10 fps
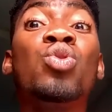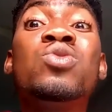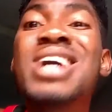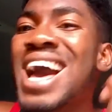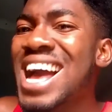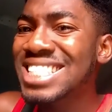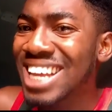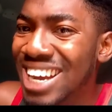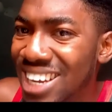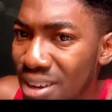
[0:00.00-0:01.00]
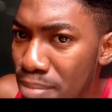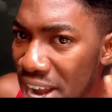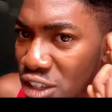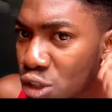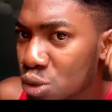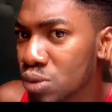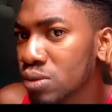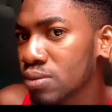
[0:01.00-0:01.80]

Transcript: could ask, mind you.